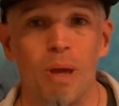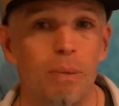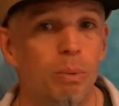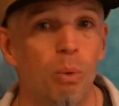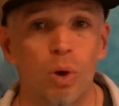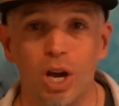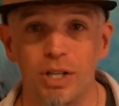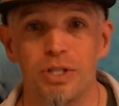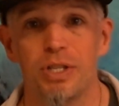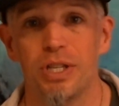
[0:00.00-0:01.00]
maybe with
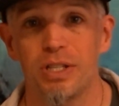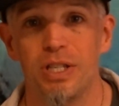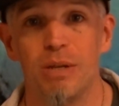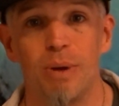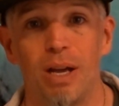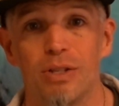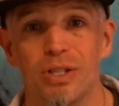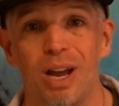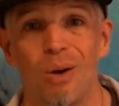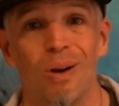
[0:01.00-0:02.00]
gusts of 16 miles
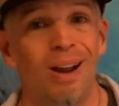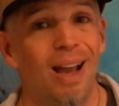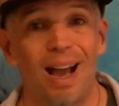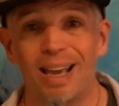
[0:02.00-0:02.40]
an hour,